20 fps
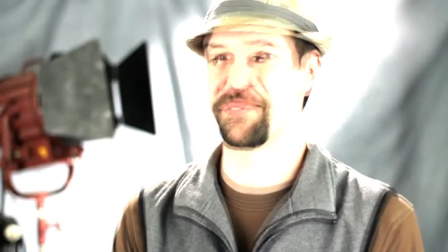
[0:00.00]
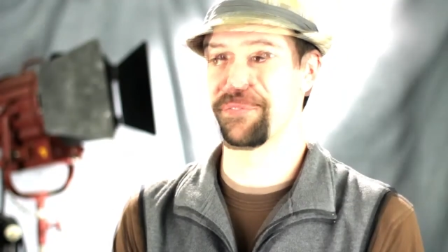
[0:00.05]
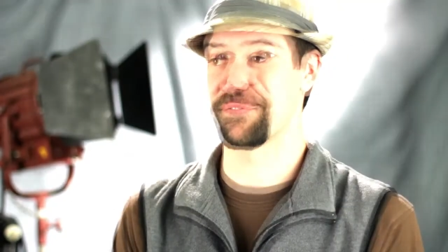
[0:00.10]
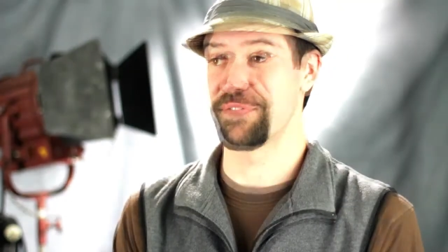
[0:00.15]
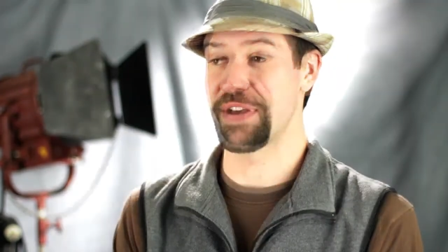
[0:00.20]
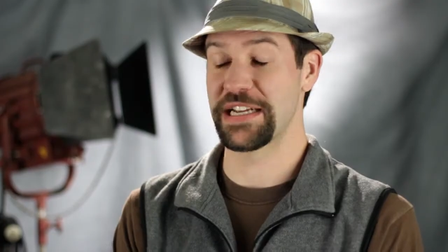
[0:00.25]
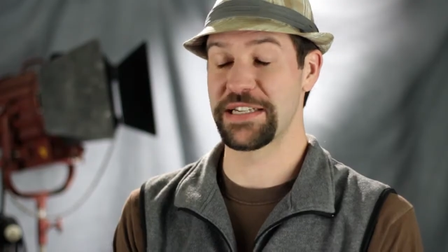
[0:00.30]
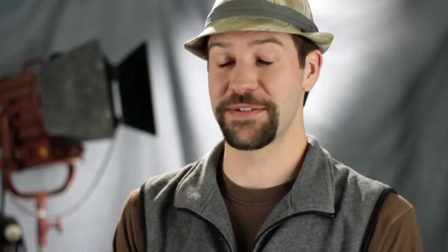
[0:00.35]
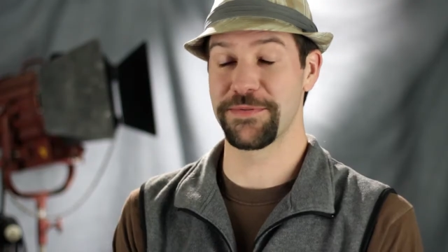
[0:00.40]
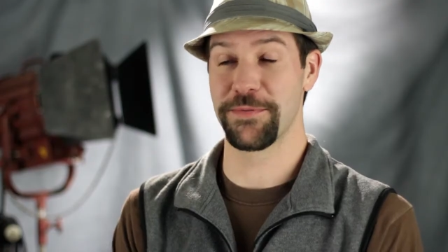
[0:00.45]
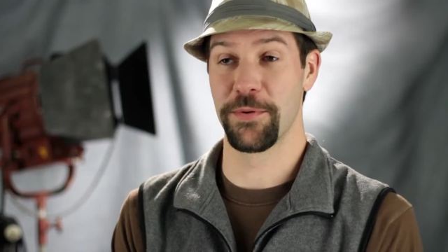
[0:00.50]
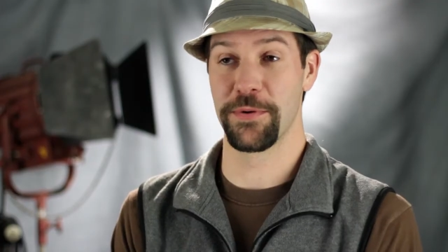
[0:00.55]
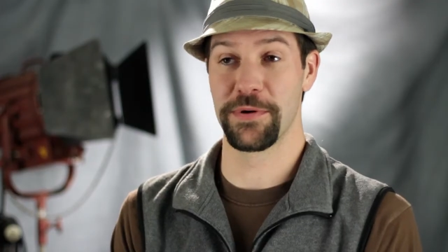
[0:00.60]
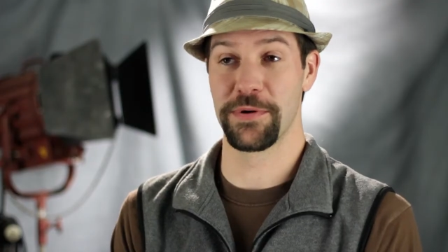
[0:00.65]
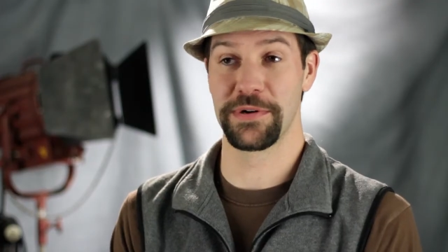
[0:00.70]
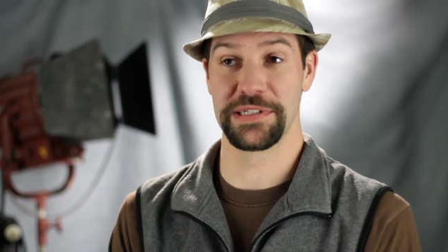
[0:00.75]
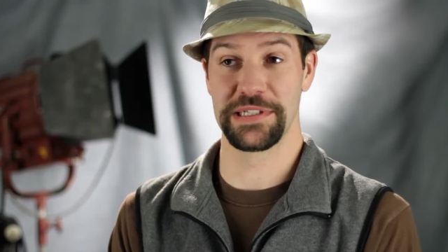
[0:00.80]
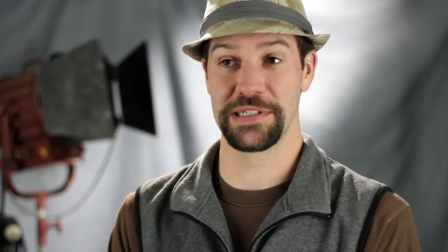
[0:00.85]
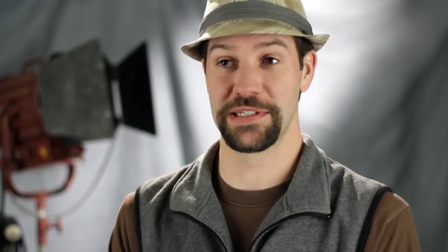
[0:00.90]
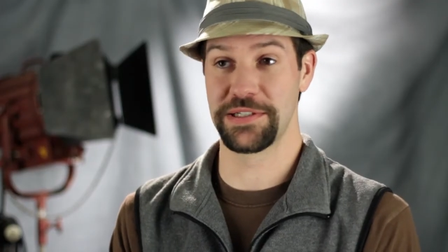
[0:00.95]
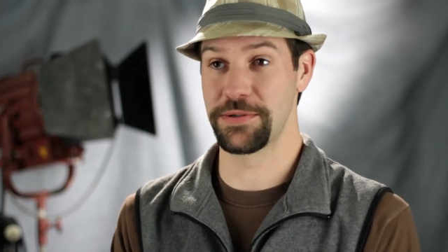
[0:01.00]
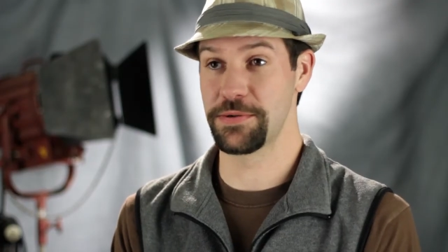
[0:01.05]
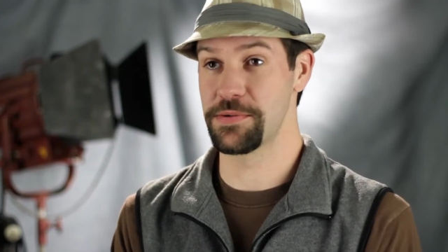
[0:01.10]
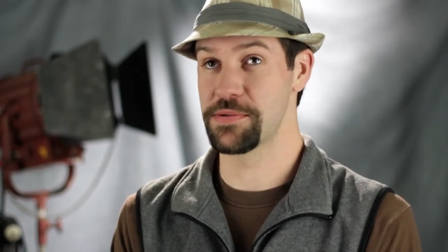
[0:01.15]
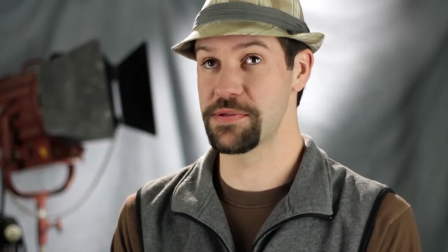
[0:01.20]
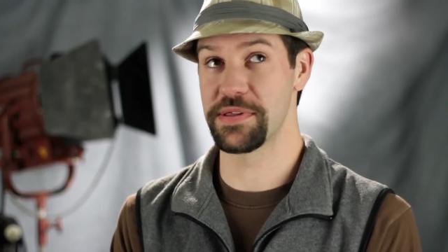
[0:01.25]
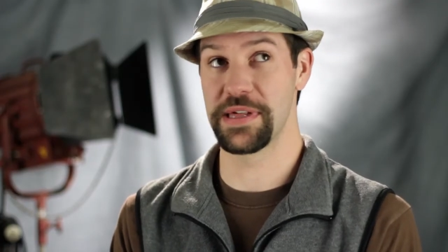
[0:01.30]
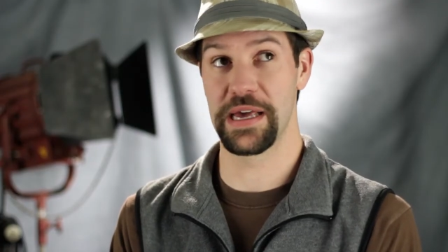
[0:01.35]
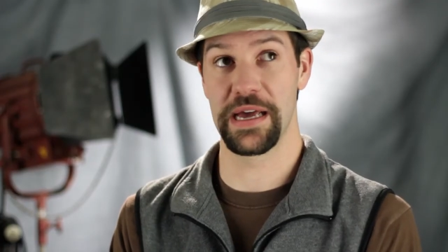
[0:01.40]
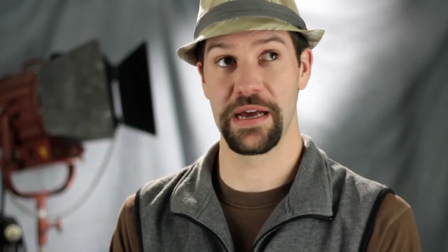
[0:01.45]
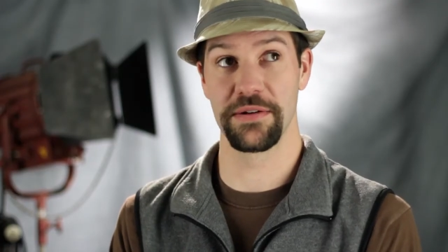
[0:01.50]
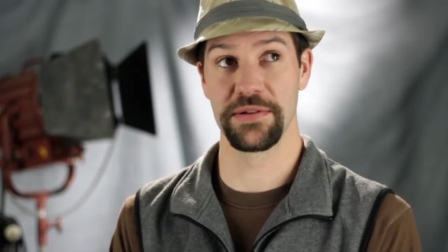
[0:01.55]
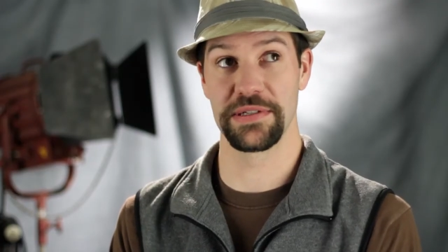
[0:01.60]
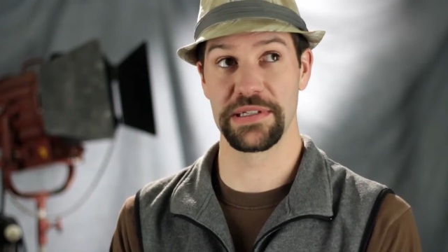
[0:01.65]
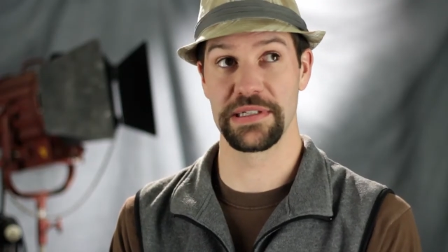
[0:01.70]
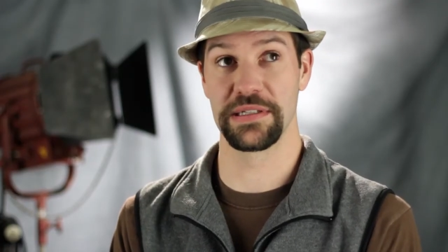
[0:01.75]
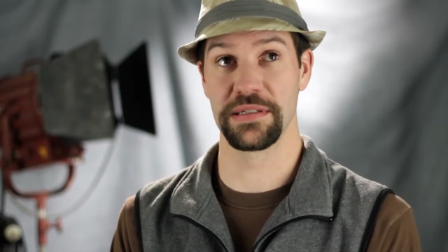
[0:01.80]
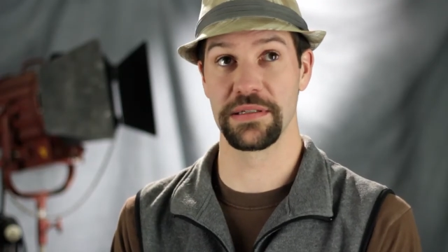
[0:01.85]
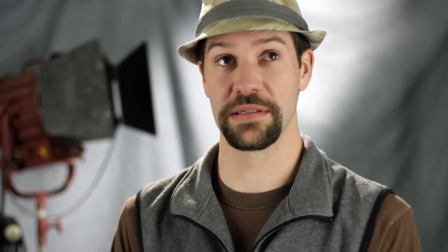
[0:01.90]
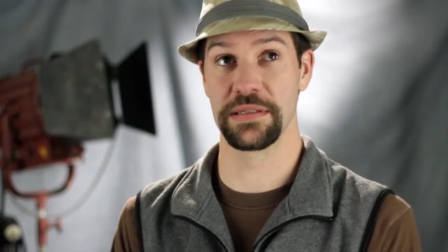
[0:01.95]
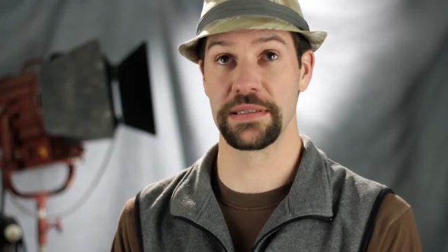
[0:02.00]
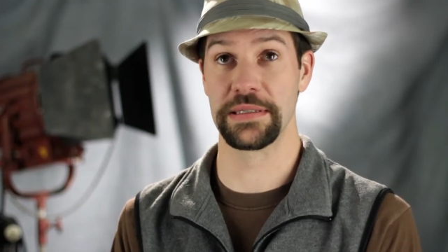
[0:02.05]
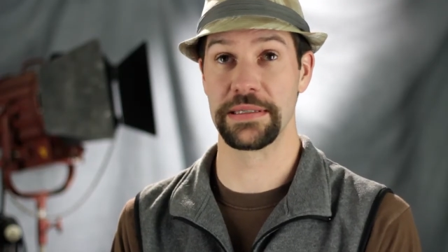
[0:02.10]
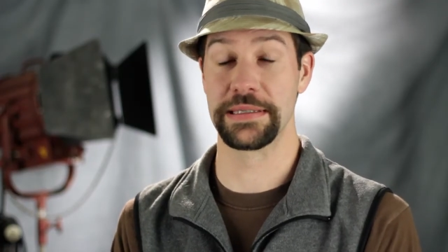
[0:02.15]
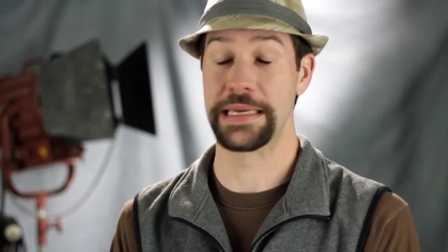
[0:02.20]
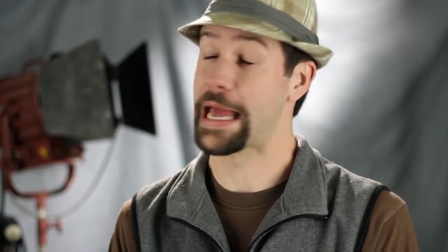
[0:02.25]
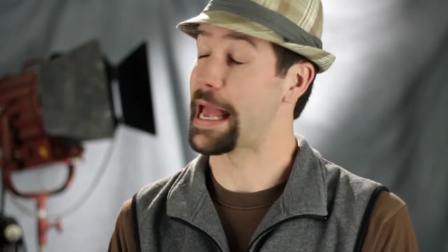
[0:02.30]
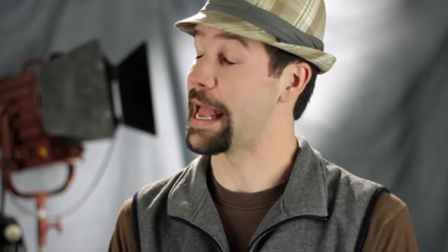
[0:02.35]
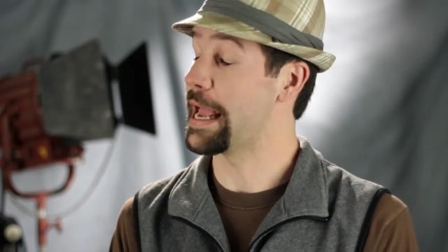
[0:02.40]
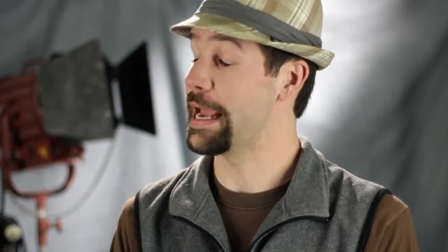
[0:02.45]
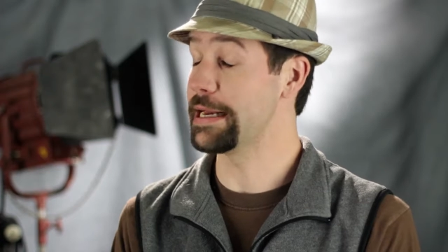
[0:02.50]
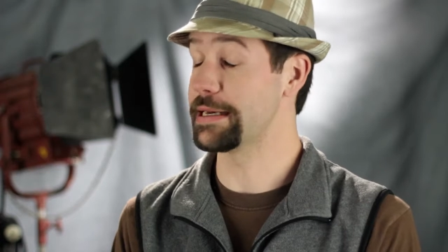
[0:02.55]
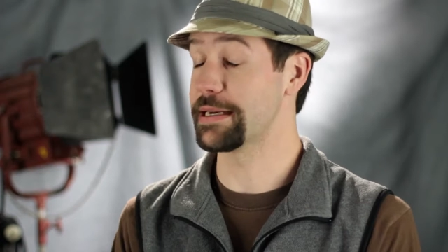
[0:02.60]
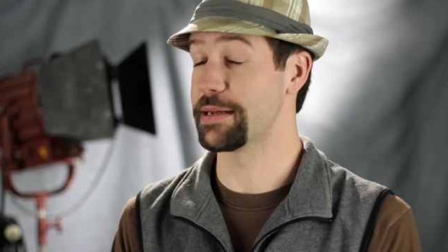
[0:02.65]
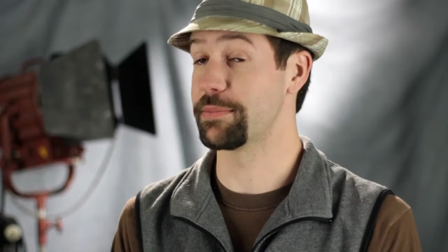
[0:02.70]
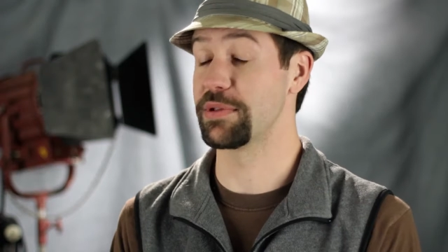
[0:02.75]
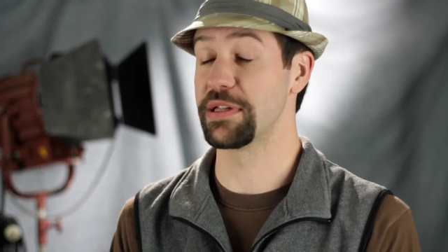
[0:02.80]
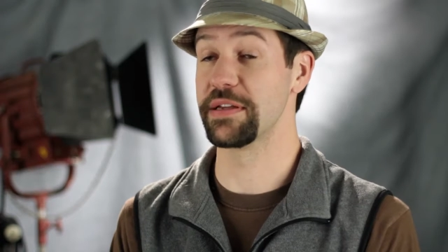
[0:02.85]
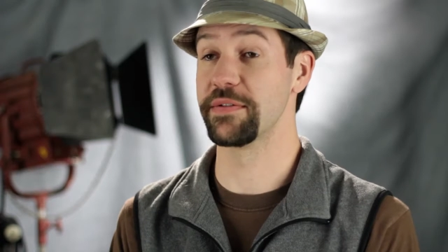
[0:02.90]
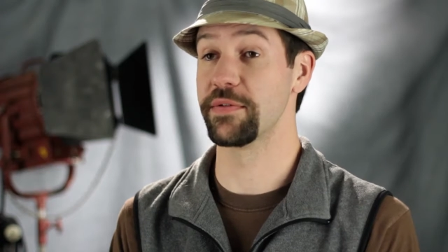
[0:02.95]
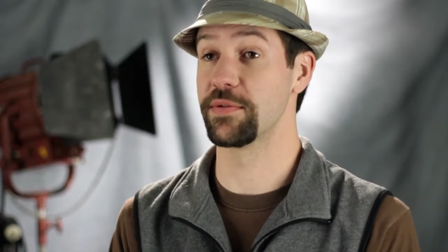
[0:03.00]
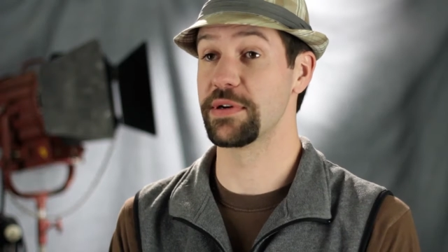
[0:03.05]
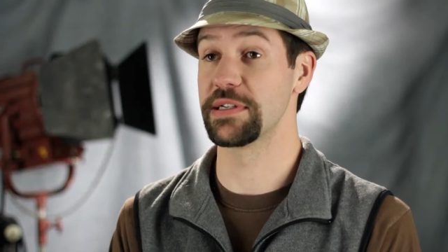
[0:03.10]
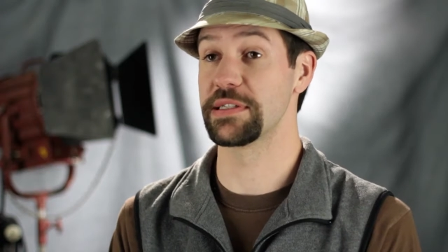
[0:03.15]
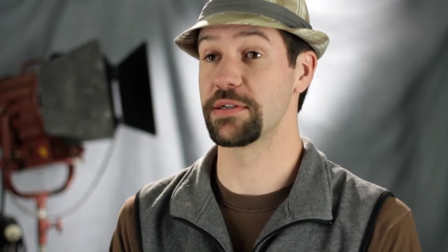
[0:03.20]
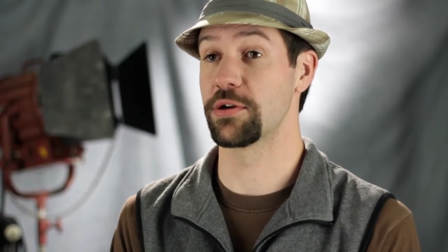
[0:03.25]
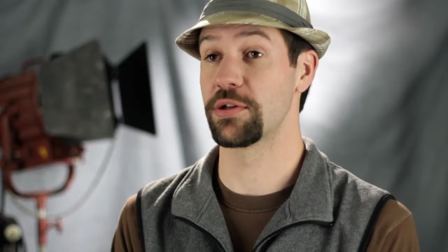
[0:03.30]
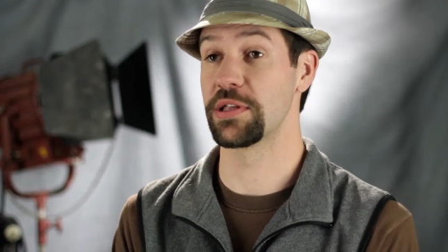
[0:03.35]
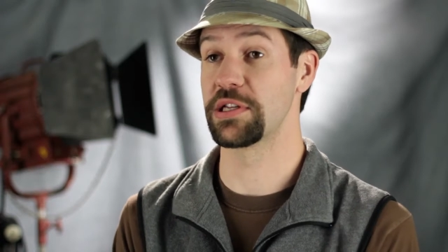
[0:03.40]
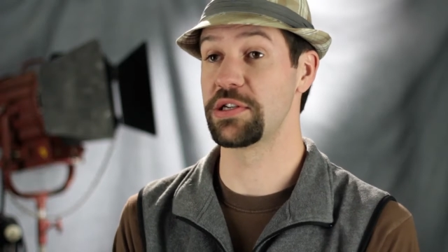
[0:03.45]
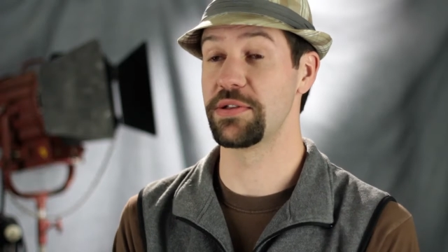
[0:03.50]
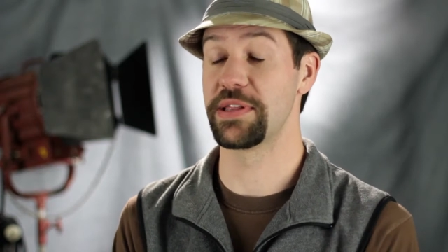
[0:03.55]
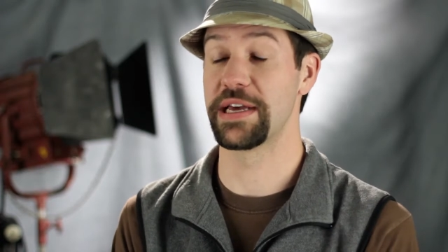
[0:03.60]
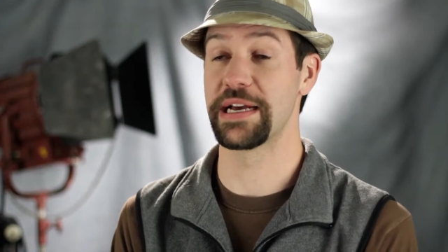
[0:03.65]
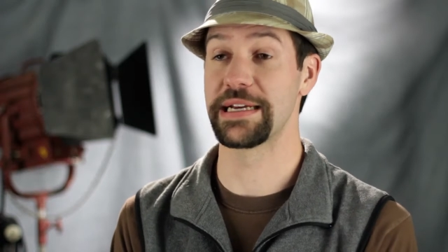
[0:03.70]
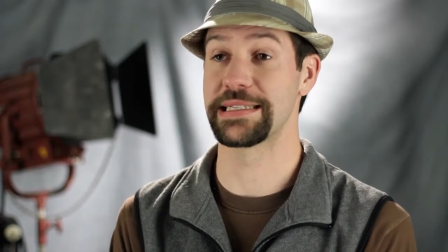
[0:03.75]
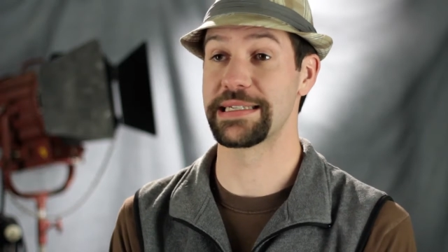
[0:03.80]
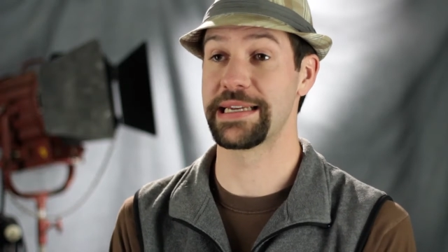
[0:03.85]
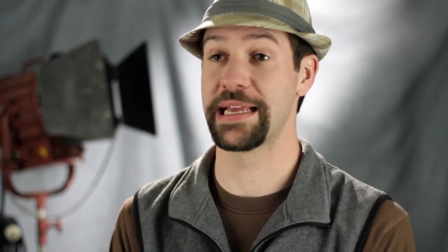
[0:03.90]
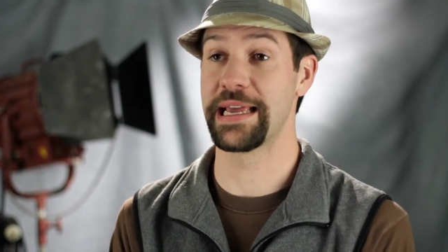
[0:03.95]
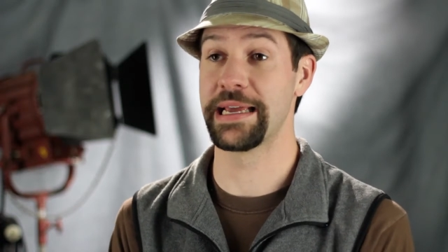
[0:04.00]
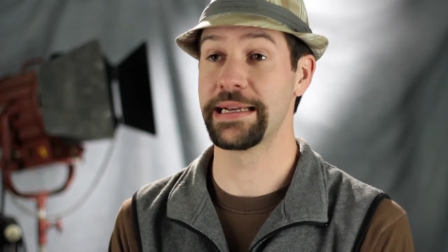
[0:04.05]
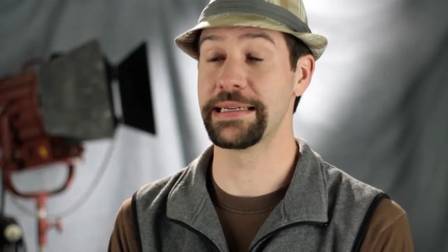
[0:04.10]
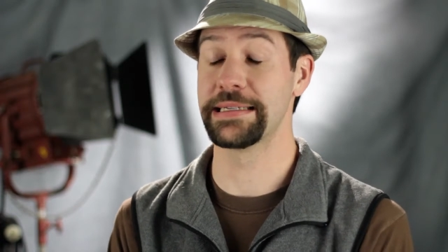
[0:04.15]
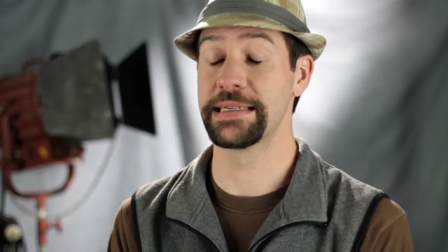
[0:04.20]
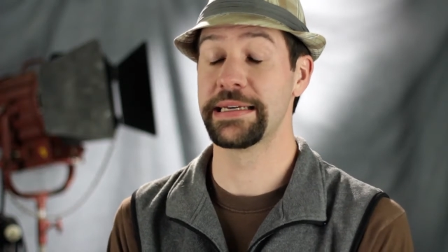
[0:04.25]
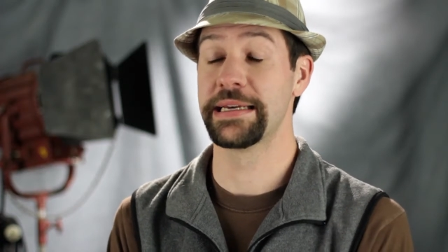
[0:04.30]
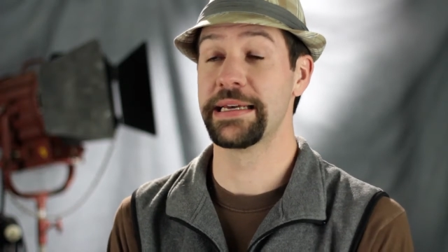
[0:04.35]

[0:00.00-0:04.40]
Fast forward to 2008, I believe it was, early 2008,